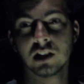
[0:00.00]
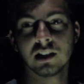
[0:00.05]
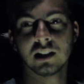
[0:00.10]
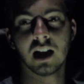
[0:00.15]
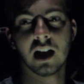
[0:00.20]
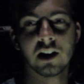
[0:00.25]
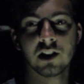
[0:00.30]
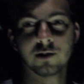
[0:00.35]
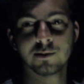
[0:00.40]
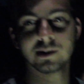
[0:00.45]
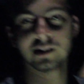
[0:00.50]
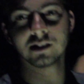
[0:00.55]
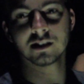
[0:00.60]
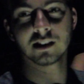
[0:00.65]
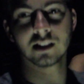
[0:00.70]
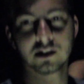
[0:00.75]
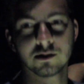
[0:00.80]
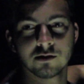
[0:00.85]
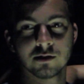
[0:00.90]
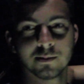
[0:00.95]
I know we
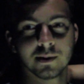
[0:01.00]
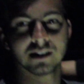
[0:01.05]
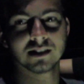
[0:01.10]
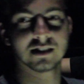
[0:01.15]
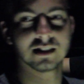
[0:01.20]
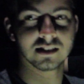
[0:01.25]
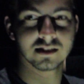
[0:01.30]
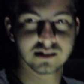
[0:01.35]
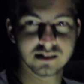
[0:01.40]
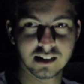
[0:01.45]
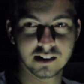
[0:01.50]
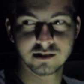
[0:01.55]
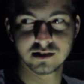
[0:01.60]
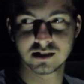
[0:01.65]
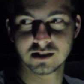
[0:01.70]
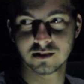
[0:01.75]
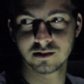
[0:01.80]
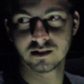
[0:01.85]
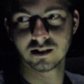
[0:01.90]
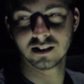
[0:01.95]
look like we're about to tell a scary
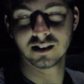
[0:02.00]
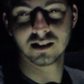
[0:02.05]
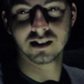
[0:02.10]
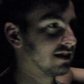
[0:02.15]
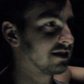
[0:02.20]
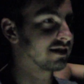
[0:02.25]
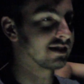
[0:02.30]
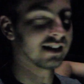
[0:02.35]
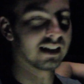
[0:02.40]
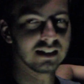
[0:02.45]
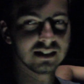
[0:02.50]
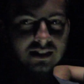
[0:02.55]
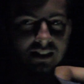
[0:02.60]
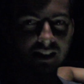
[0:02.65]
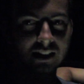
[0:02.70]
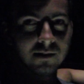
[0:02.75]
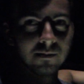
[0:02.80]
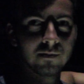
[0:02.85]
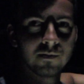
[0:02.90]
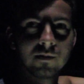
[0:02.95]
story. It's
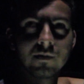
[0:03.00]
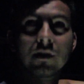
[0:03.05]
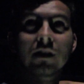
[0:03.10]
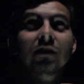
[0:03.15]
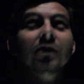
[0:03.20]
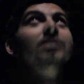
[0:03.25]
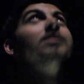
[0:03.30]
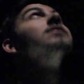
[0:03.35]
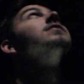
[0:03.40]
nighttime and